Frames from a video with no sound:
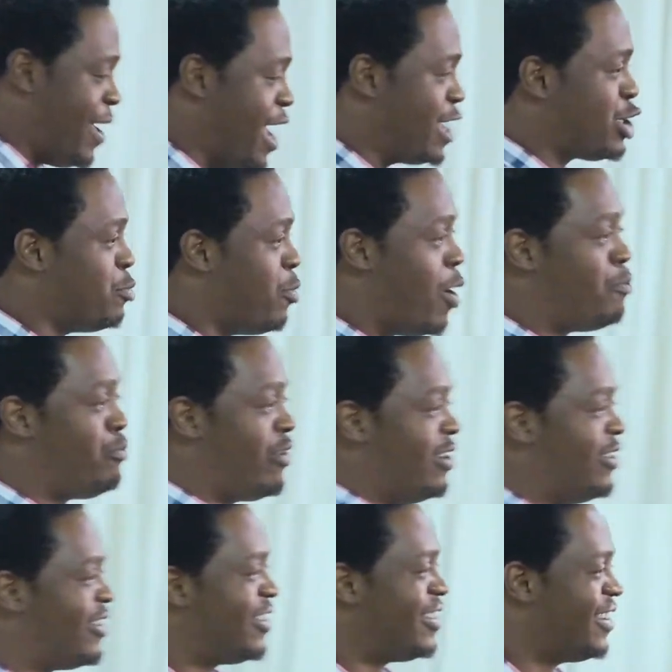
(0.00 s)
a small
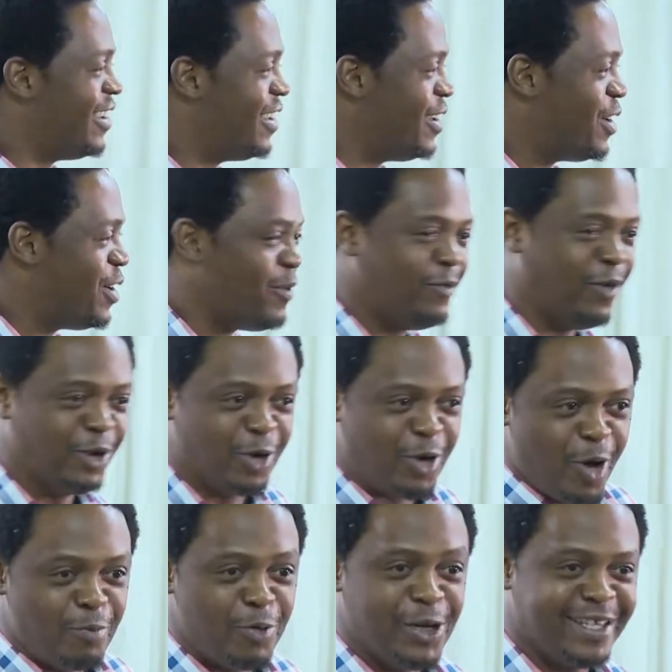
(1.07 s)
bridge for the
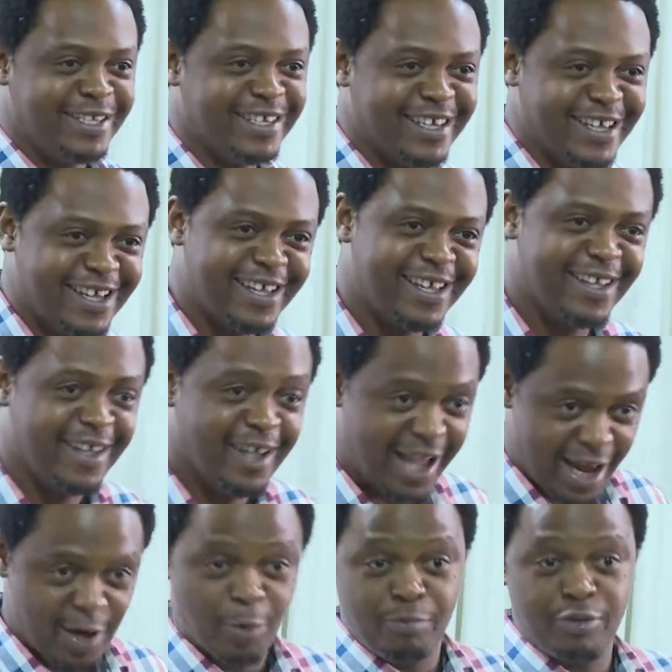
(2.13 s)
community,
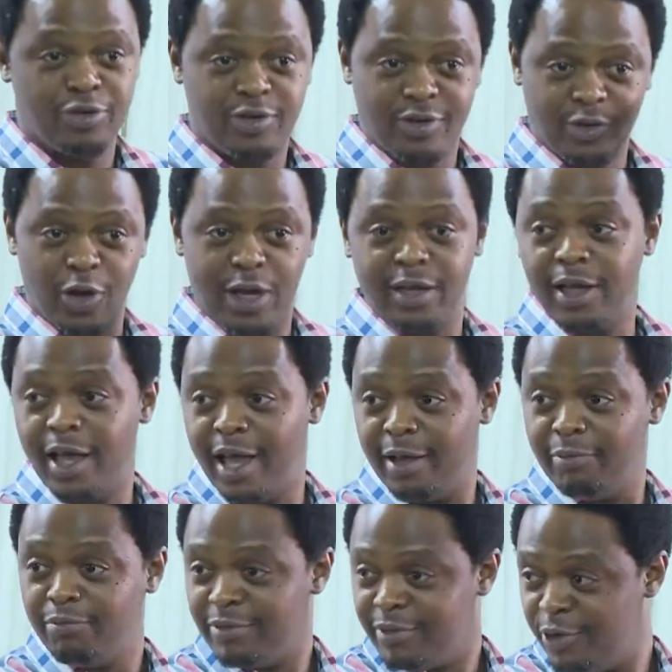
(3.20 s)
and you put the,